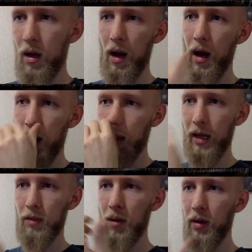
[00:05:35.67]

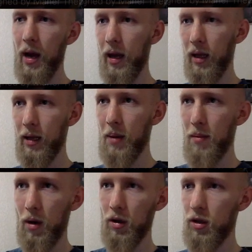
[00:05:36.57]
Last month I had like my
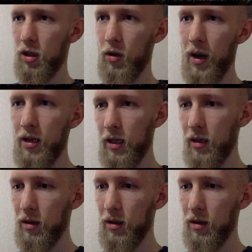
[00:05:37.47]
March strategy.